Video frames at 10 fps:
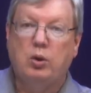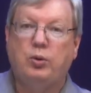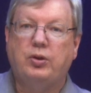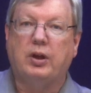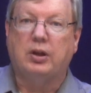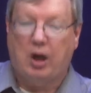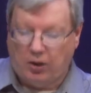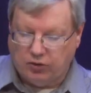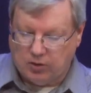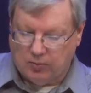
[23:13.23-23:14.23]
who said a
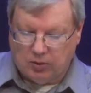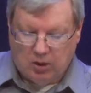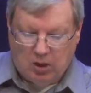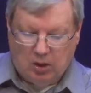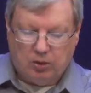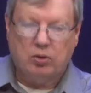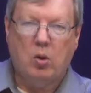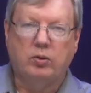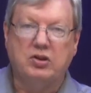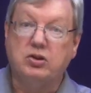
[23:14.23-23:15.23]
customer
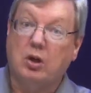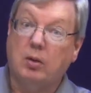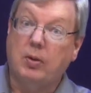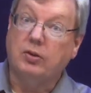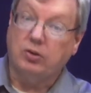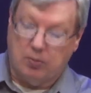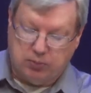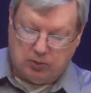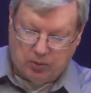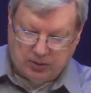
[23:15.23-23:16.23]
told a Starbucks
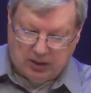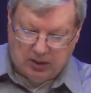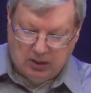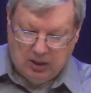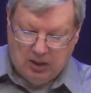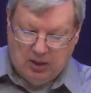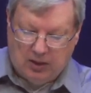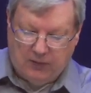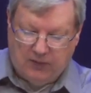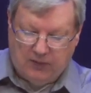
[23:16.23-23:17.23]
employee
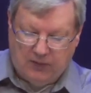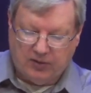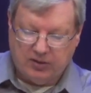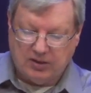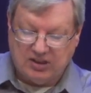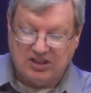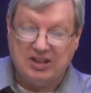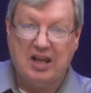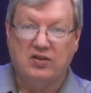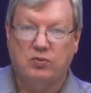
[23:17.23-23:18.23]
they felt
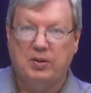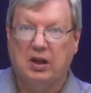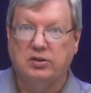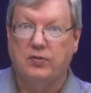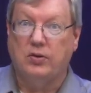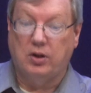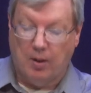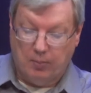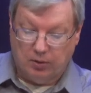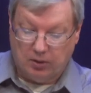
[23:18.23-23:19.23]
unsafe because of the
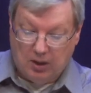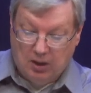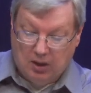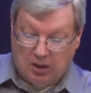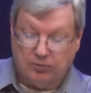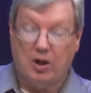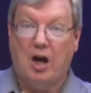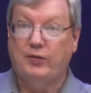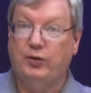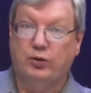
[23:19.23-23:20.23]
number of
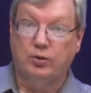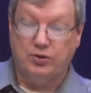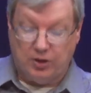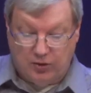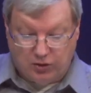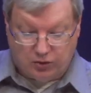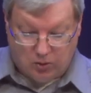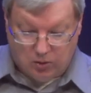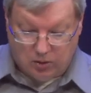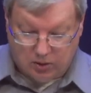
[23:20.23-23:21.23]
officers in the
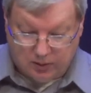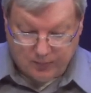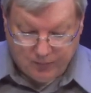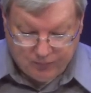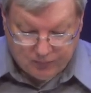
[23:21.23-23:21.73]
store.